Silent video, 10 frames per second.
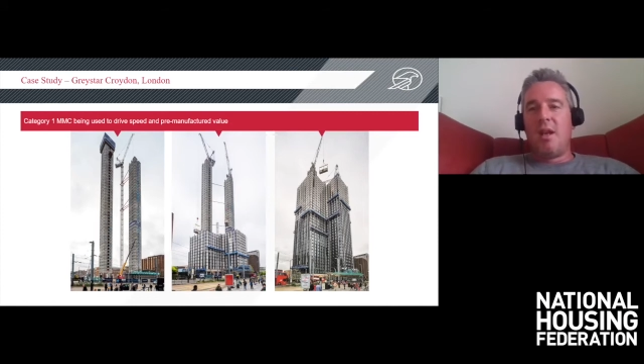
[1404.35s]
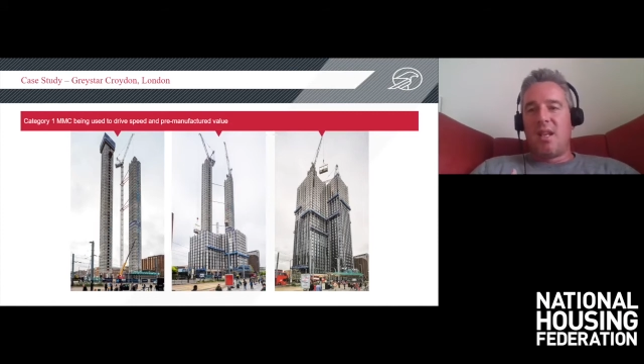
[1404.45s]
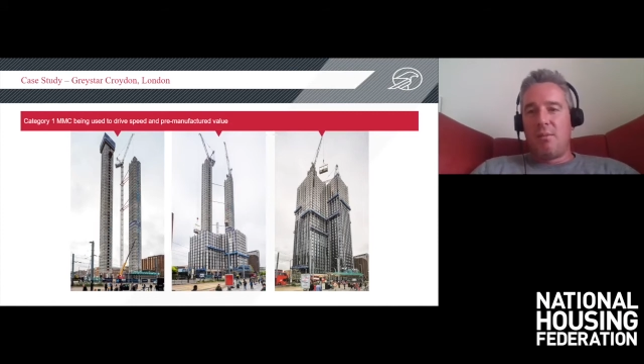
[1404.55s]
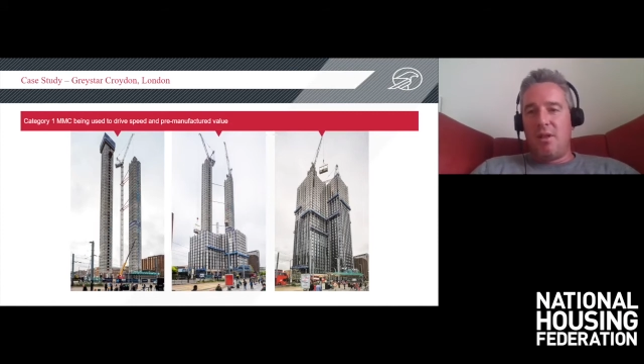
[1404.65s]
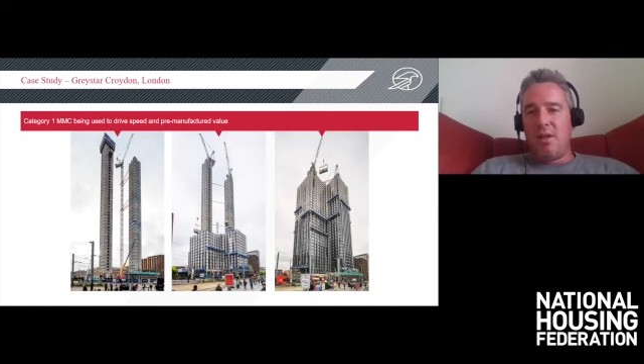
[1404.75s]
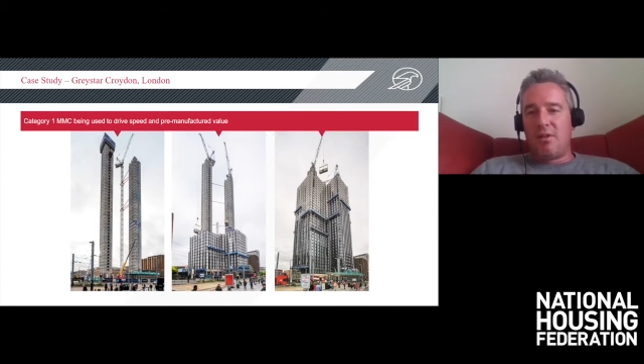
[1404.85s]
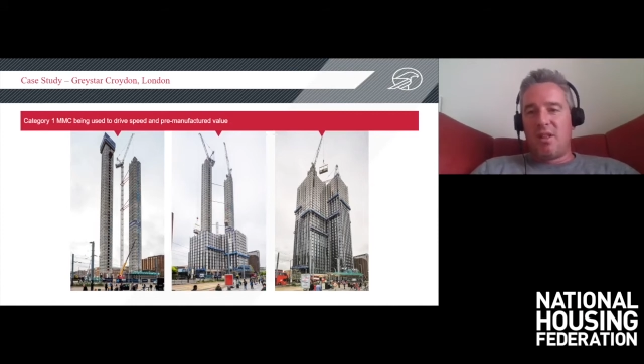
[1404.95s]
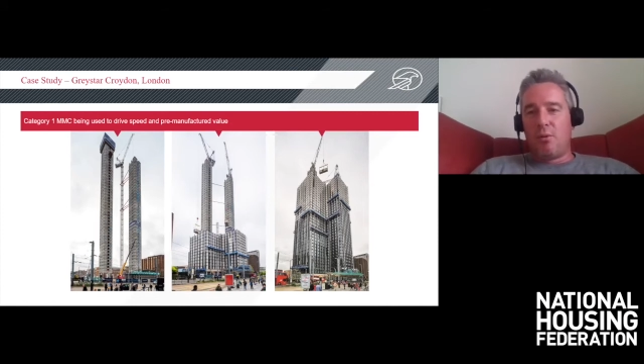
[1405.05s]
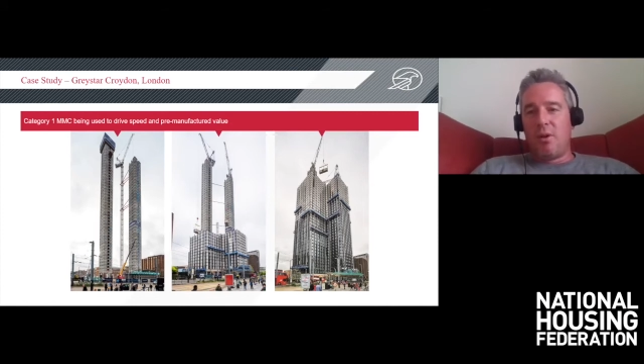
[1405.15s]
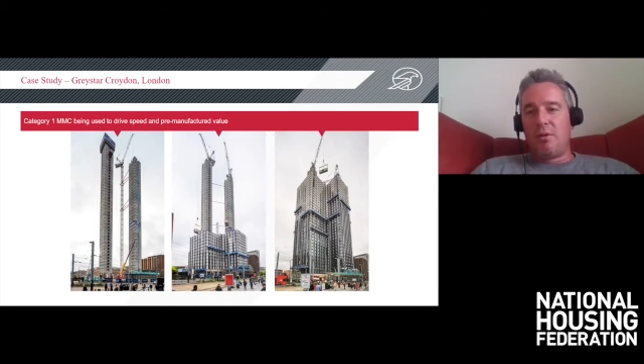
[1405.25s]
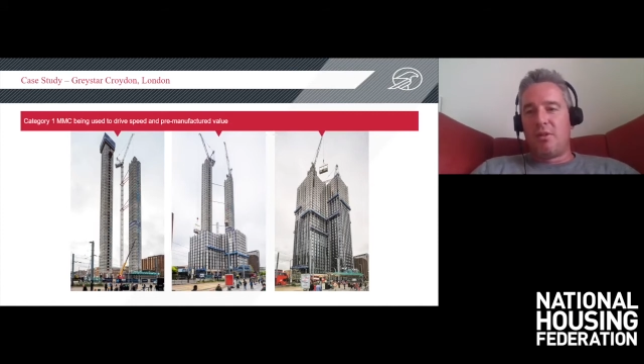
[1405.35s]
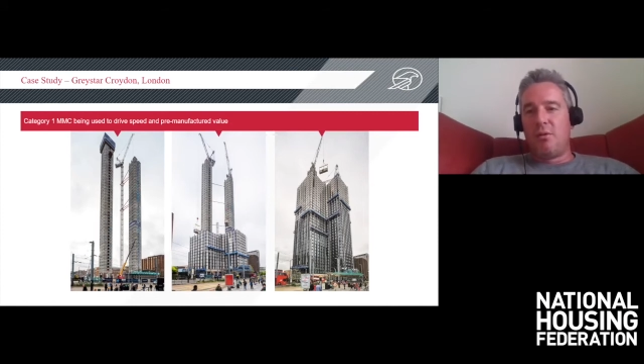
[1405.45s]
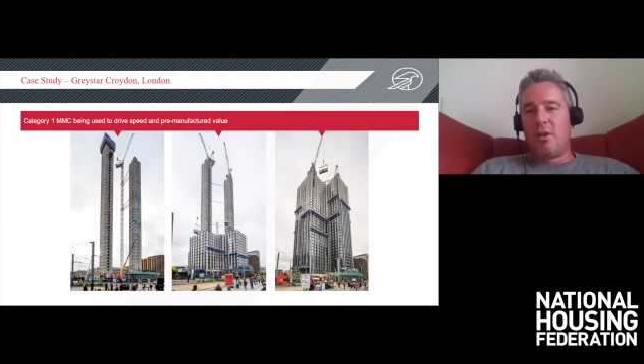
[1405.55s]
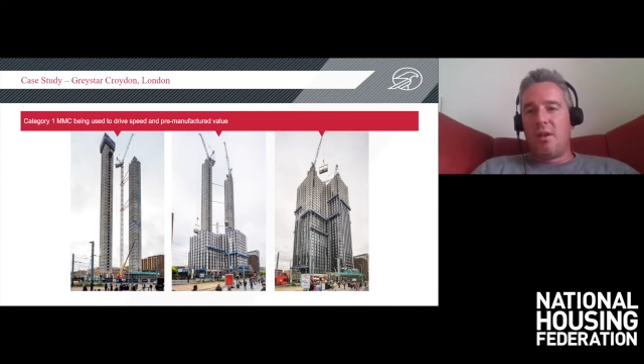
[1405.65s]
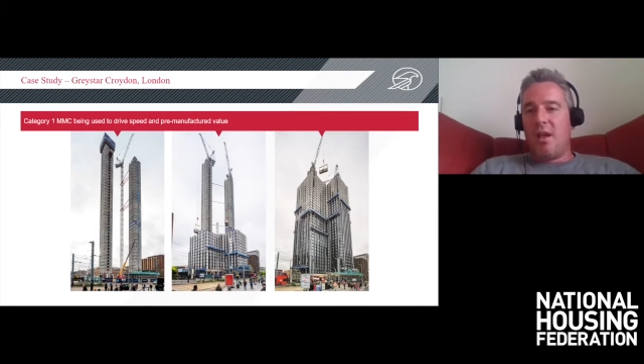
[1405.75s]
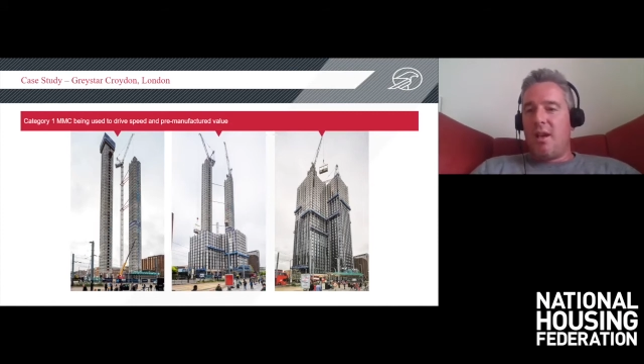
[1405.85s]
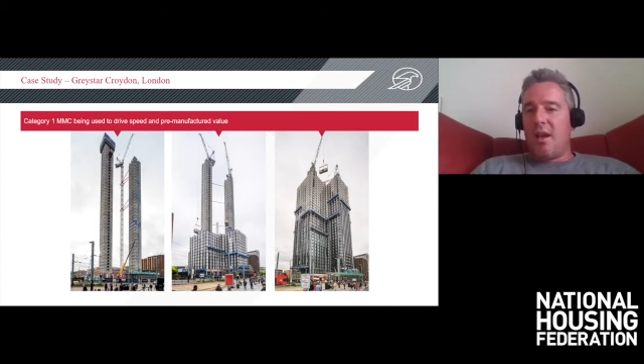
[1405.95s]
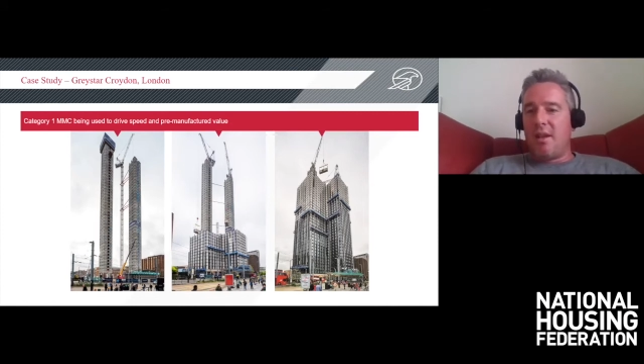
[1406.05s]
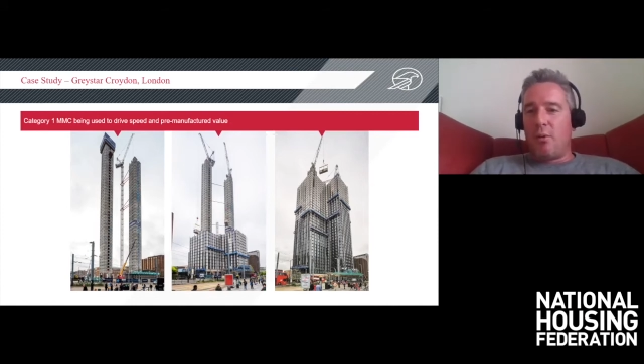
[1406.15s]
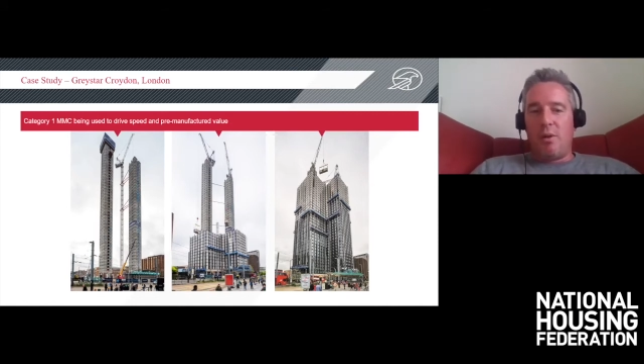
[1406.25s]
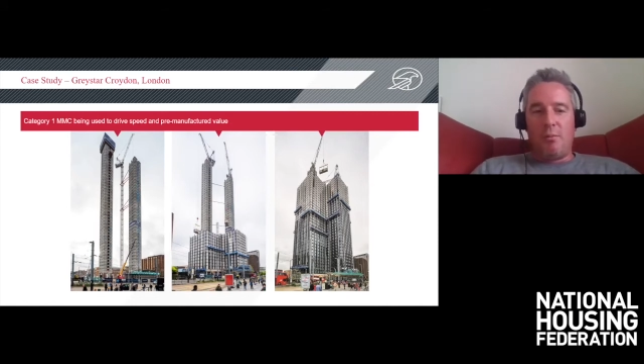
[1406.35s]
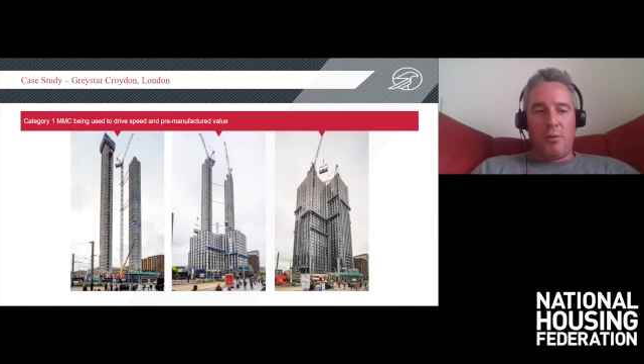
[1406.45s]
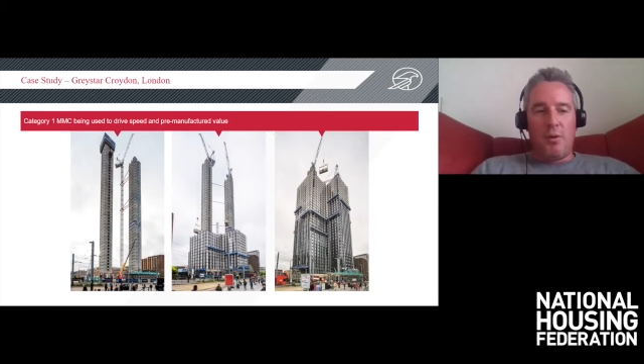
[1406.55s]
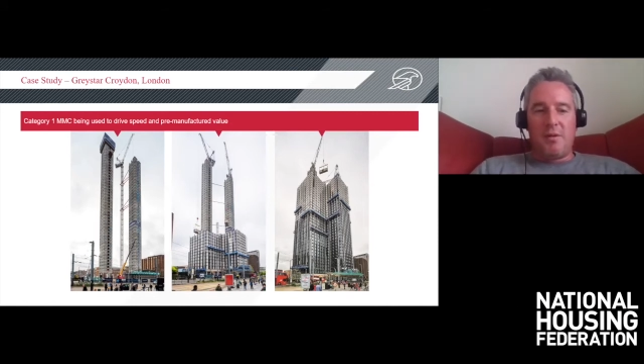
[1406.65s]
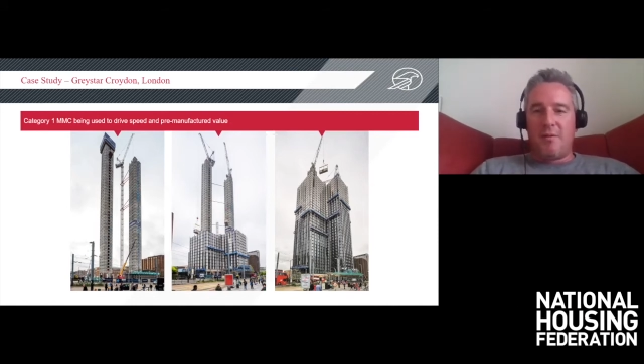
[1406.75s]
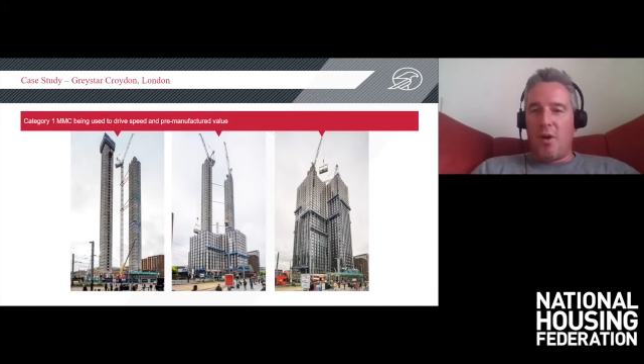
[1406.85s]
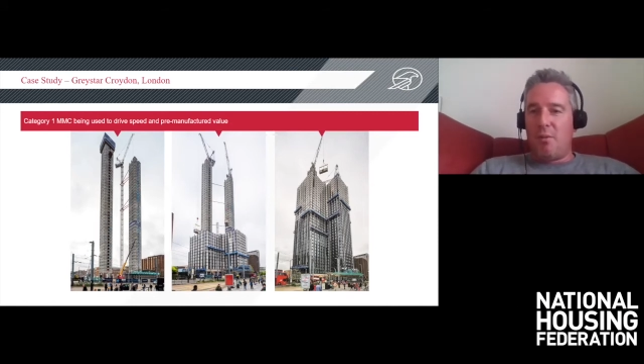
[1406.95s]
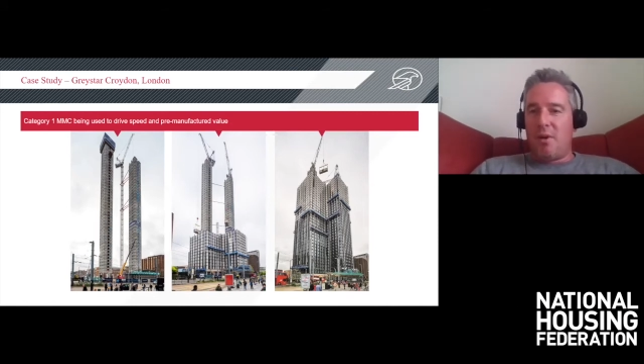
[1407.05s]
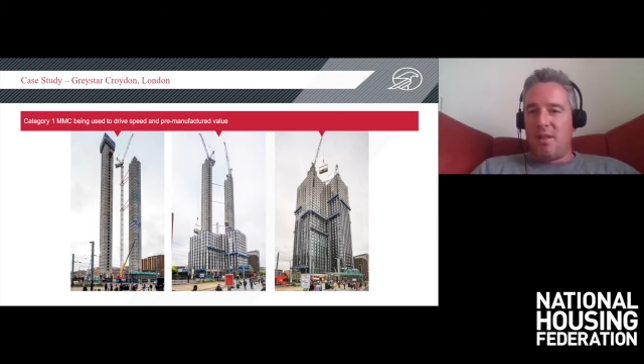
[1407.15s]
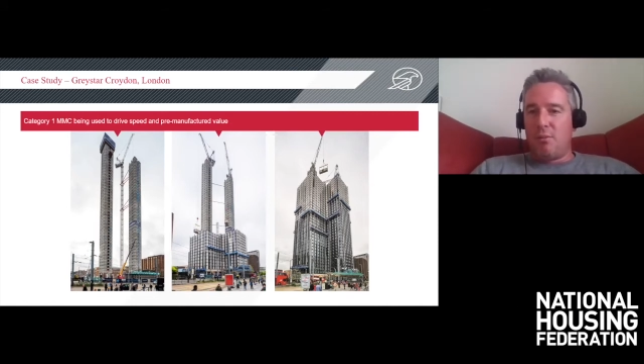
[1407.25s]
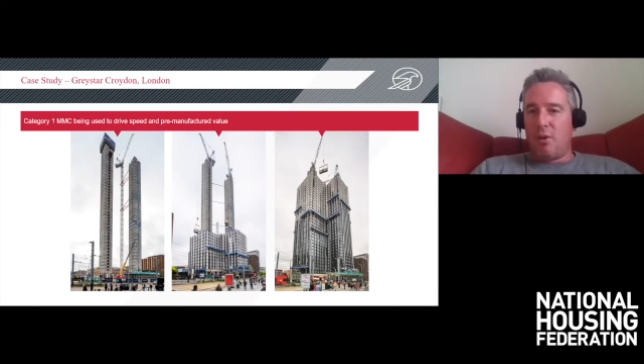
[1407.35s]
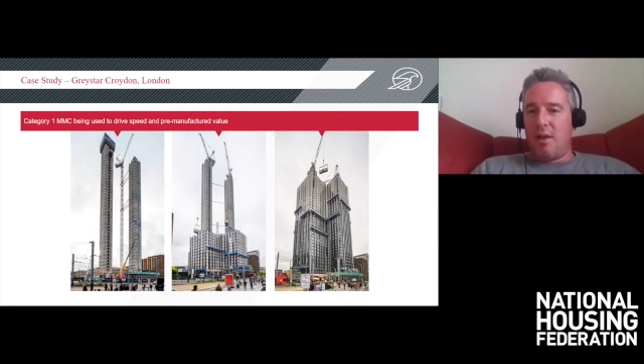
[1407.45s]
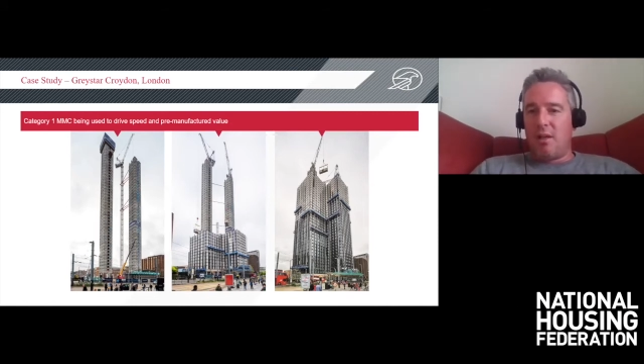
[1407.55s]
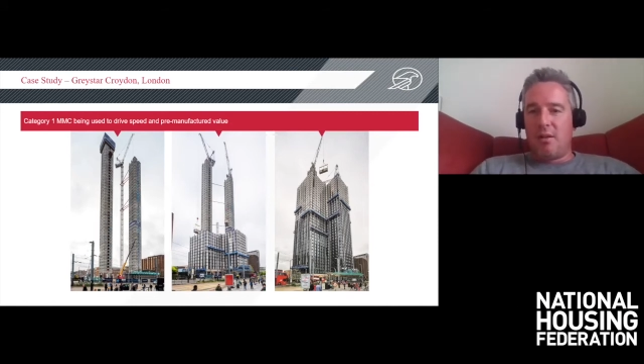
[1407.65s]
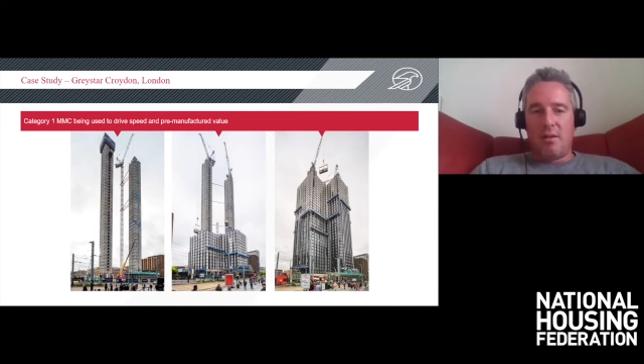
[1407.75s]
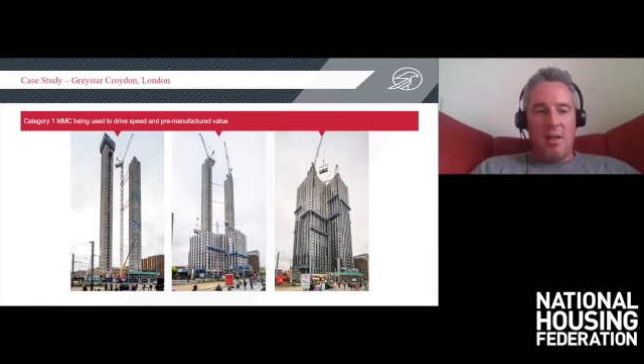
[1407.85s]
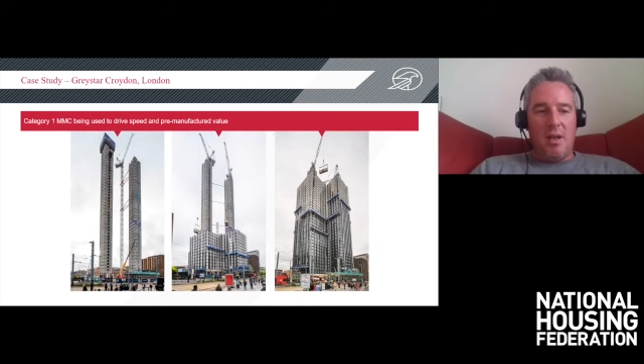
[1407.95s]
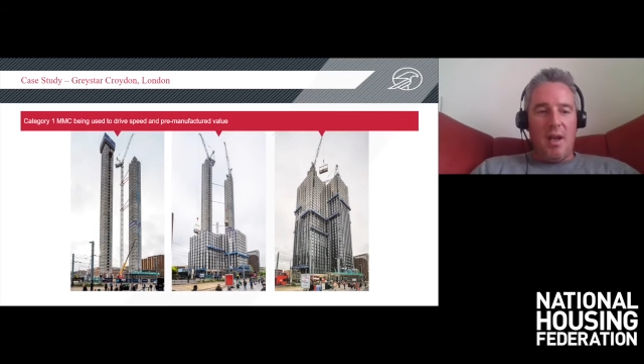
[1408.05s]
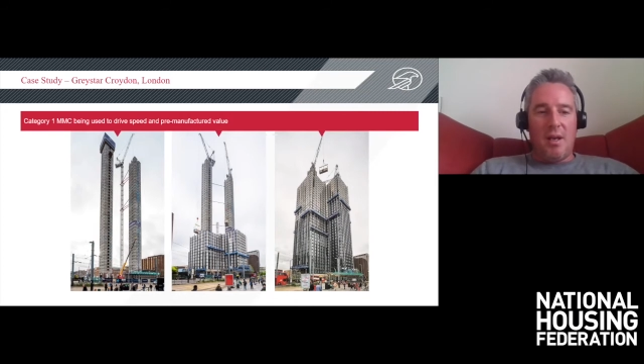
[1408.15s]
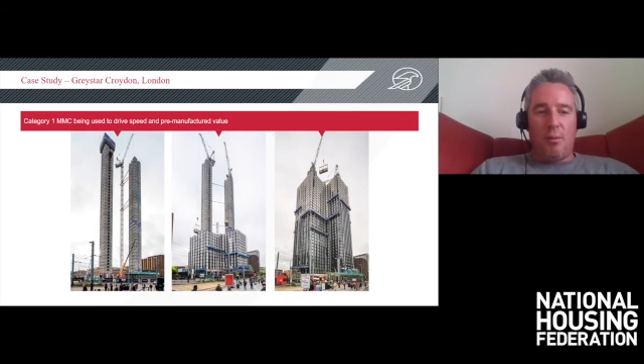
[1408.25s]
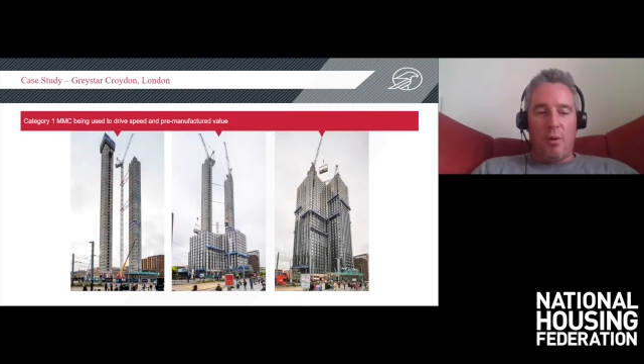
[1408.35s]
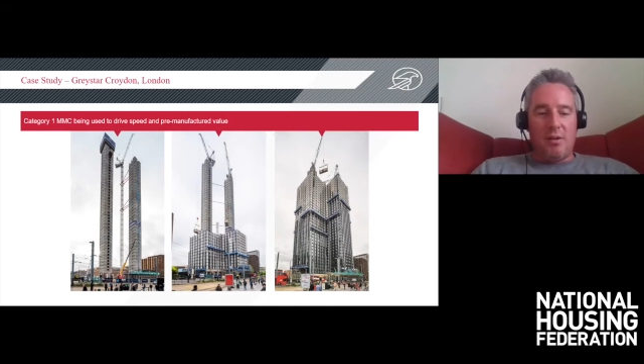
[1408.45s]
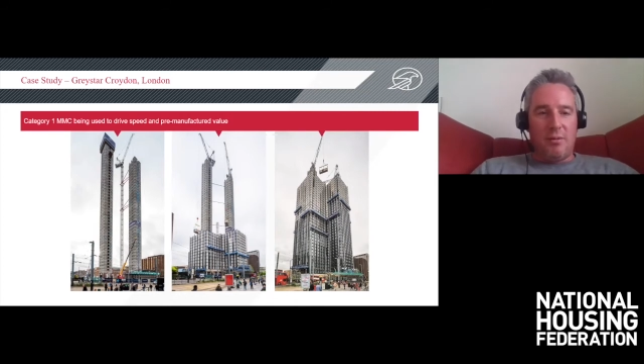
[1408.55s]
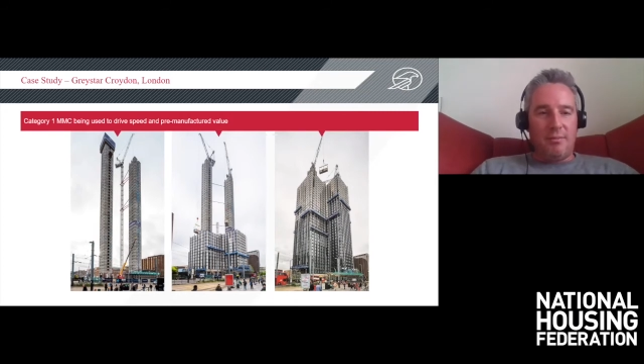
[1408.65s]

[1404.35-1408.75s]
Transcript: can be used somewhere else sooner, and that all improves viability modelling and appraisal.